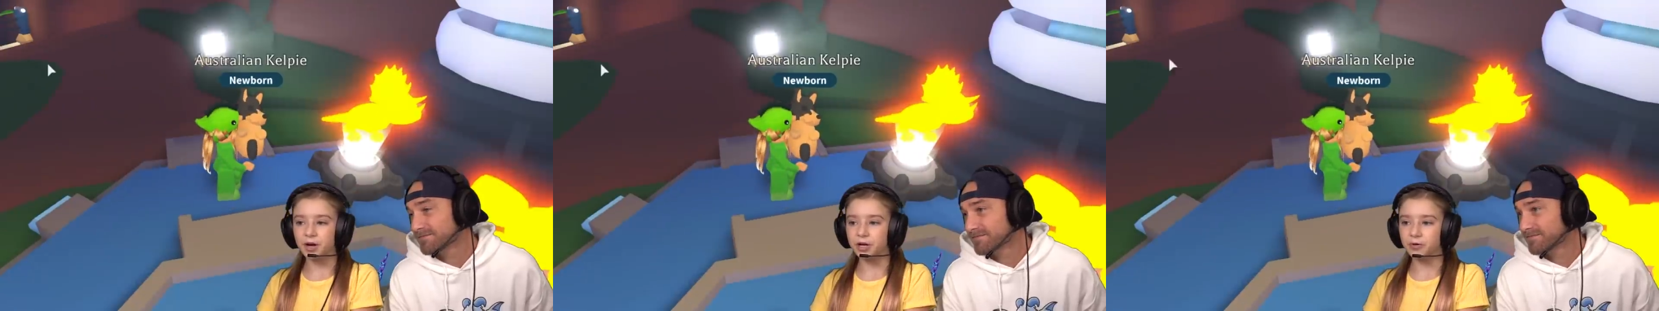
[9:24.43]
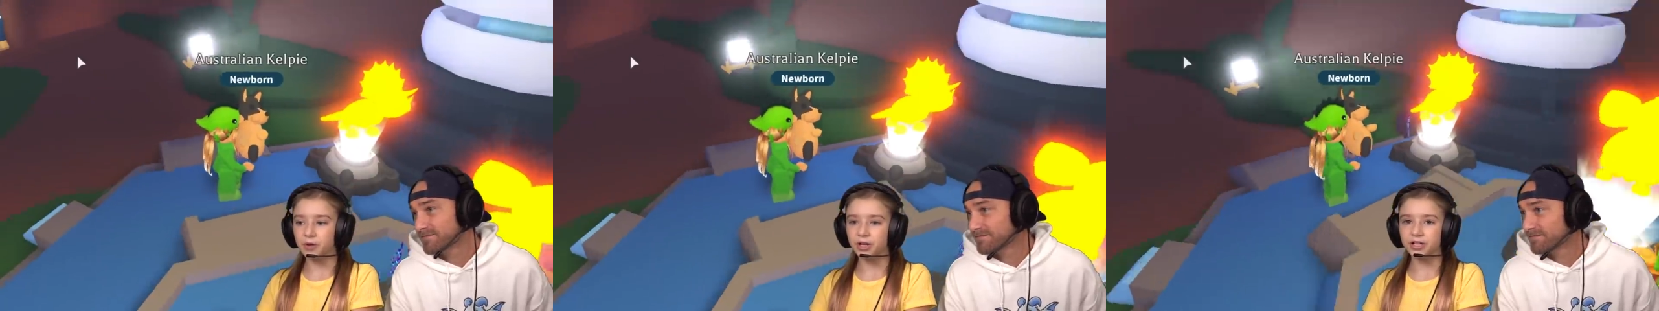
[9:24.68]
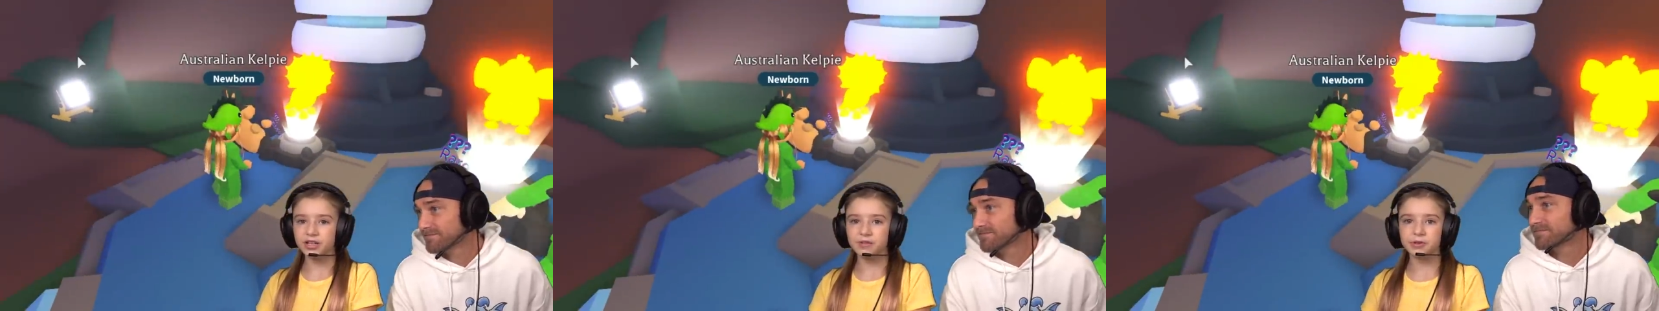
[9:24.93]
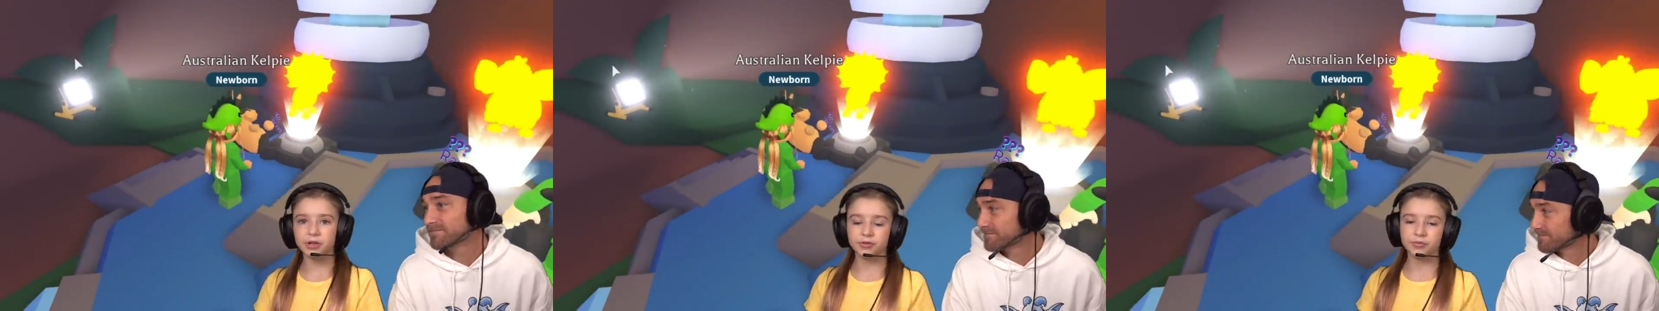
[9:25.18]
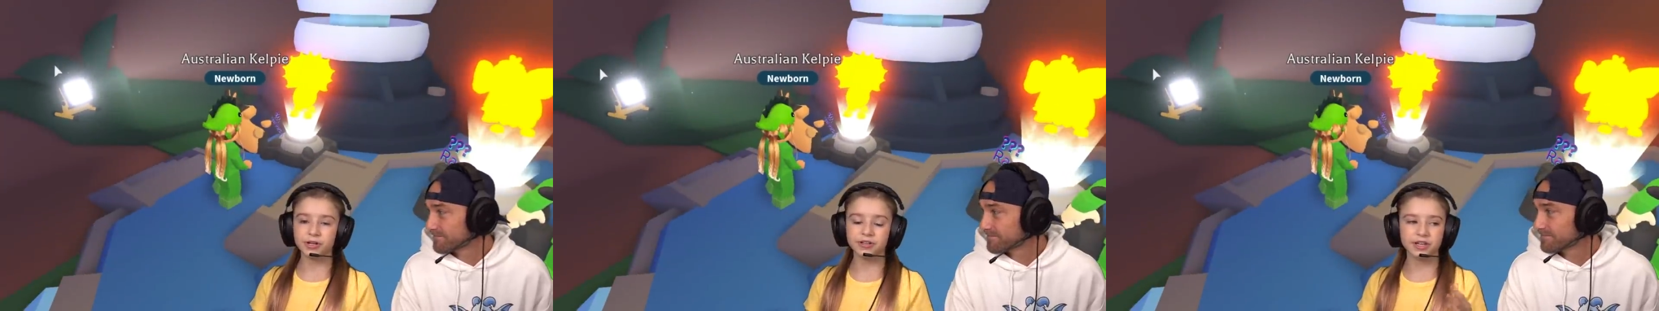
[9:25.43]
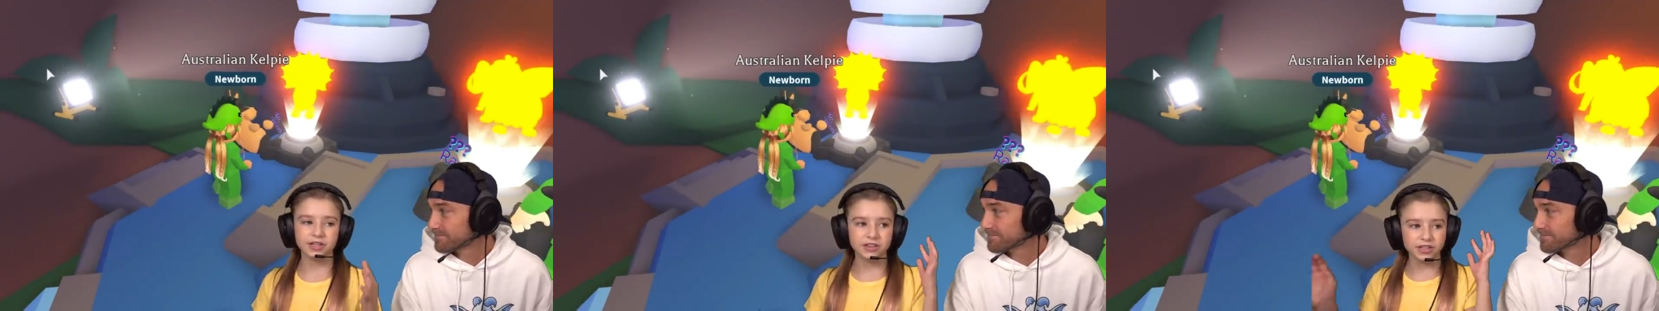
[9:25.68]
Speaker 1: Parker wanted, and we also
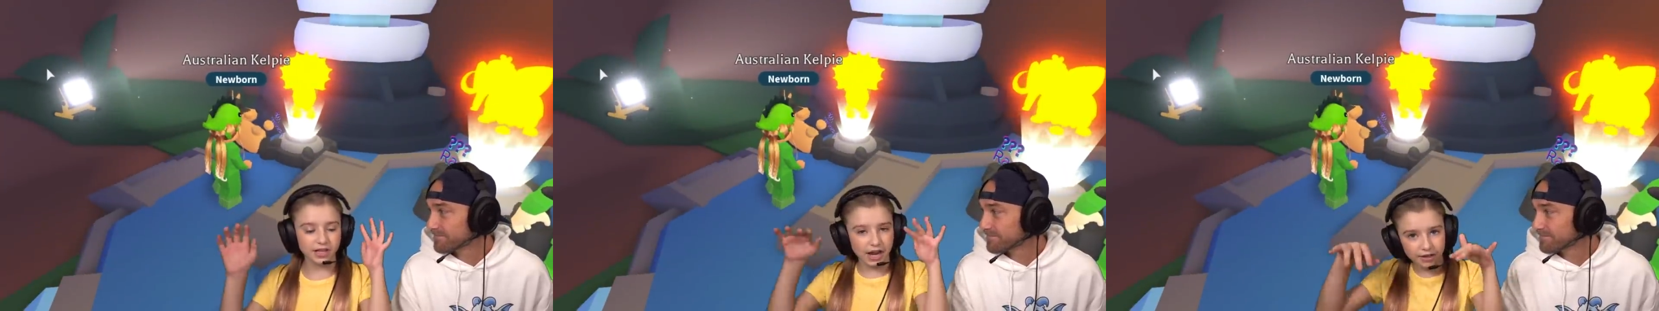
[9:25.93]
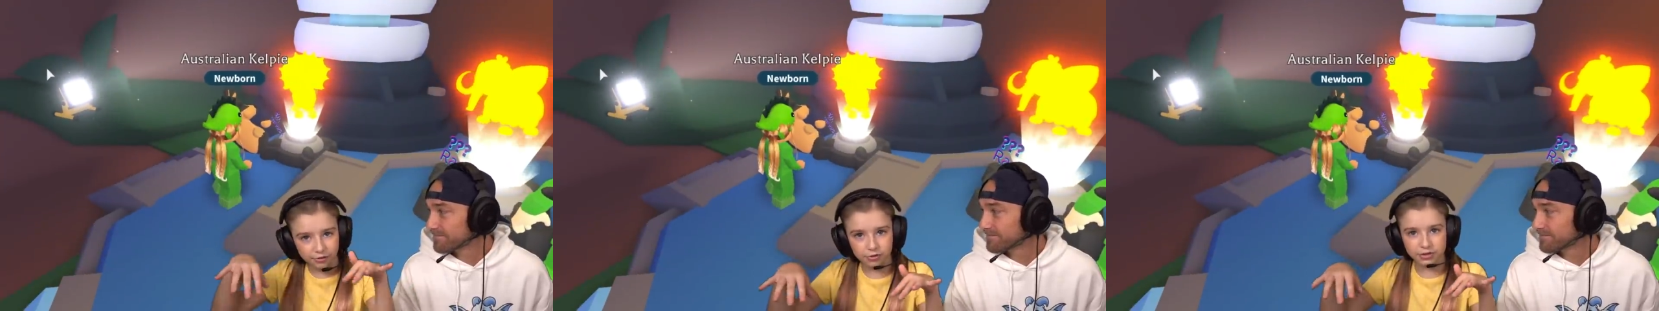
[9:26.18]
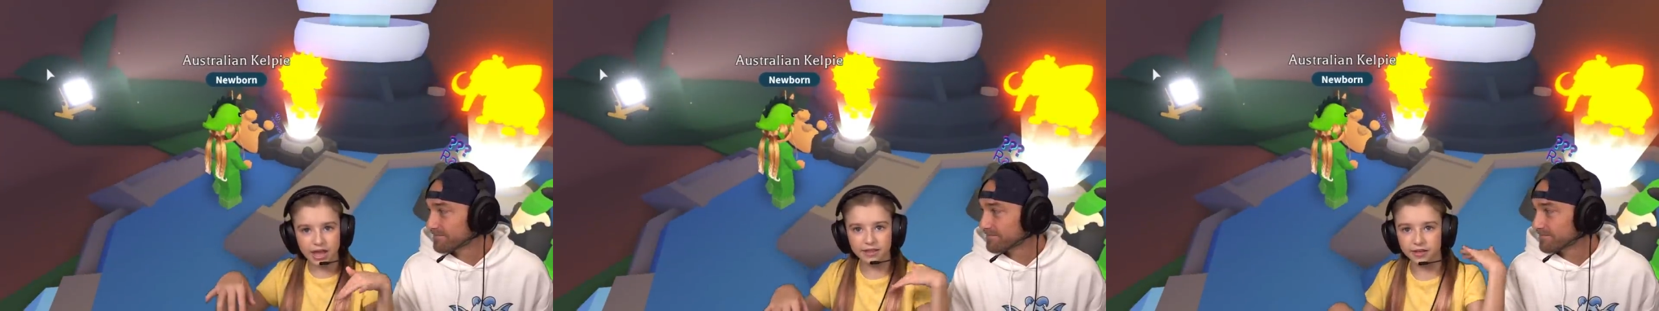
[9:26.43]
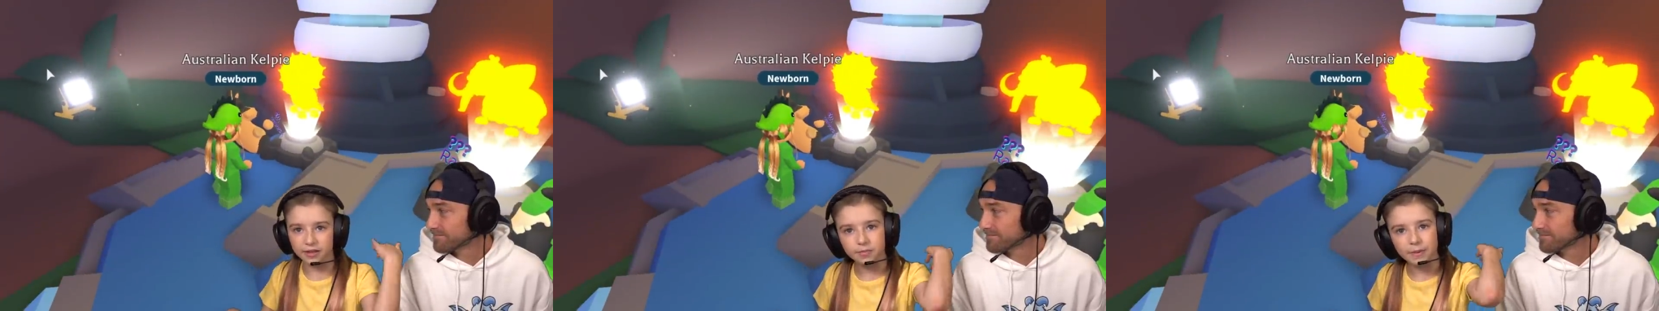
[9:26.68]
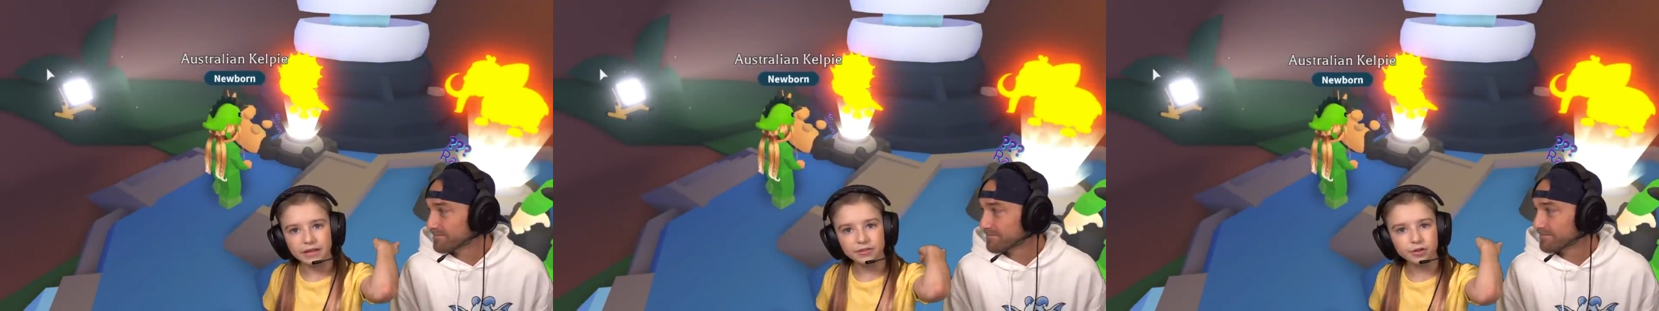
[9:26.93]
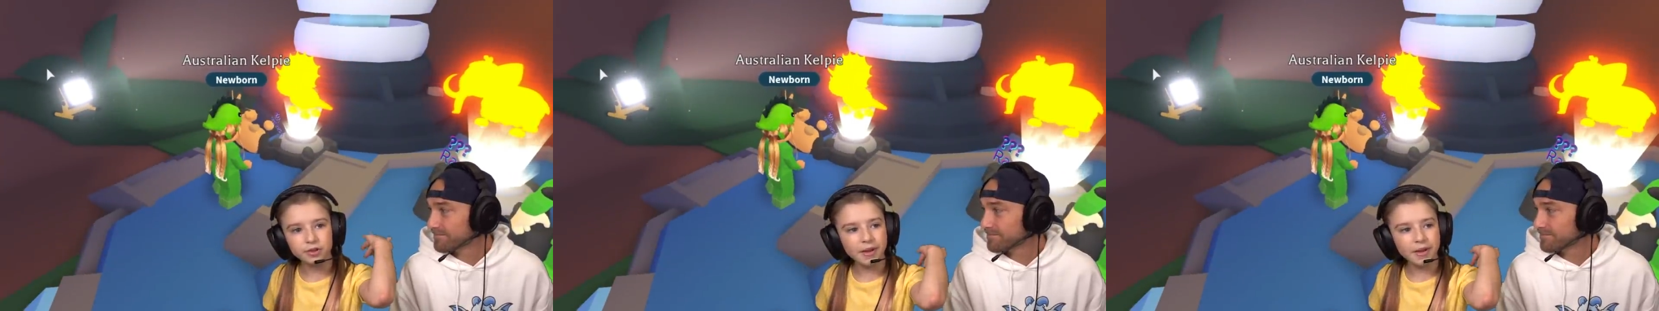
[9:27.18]
wanted like the dinosaur that has like spikes on the